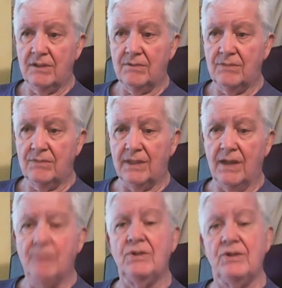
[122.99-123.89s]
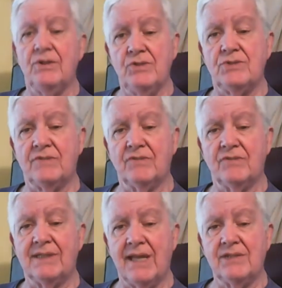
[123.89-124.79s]
but I'm going to use it for
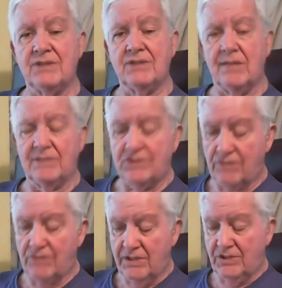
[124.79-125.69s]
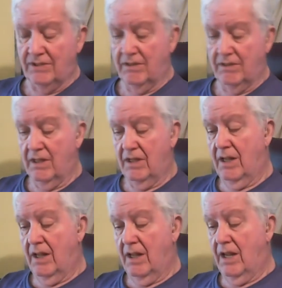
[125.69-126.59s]
today's demonstration.
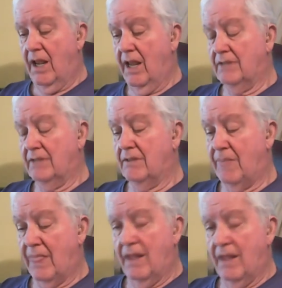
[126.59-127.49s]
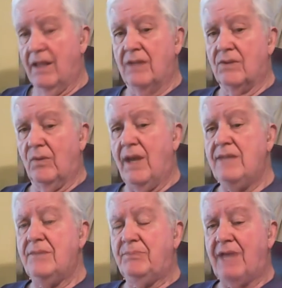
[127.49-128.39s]
And the way
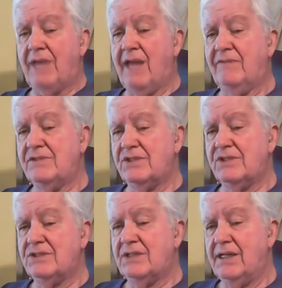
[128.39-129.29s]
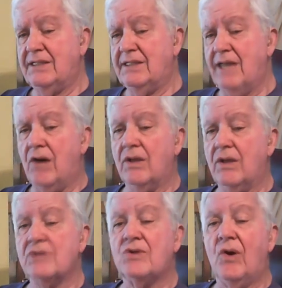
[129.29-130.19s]
the canvas is sitting now
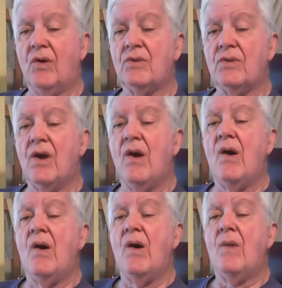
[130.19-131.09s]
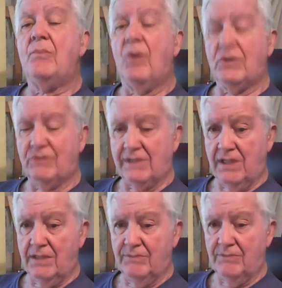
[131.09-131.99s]
is called portrait
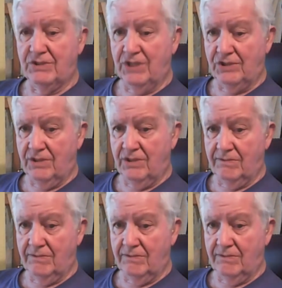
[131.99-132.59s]
position.